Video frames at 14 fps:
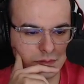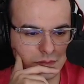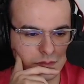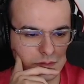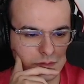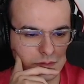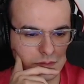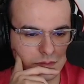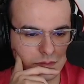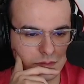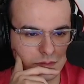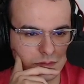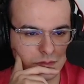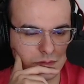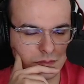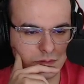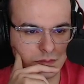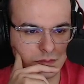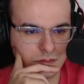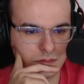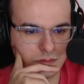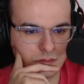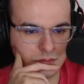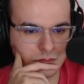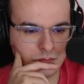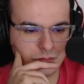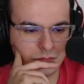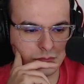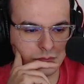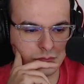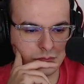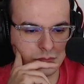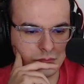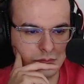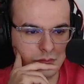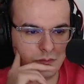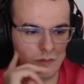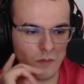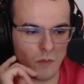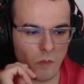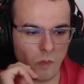No words are spoken by the person on screen.